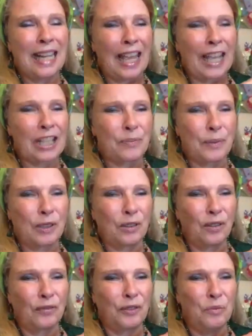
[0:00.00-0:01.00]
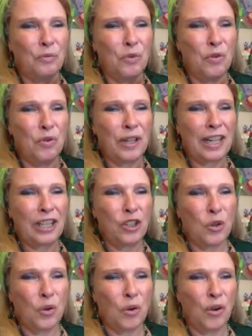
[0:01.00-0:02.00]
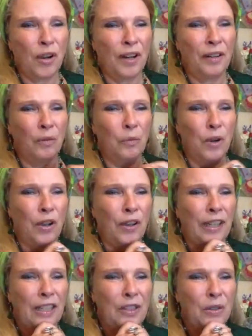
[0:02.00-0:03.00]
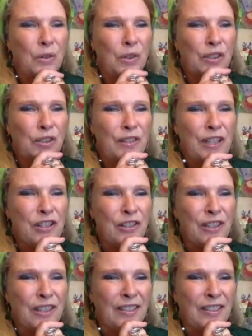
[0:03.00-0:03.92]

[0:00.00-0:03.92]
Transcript: aspect of the moon in your work, in your tradition?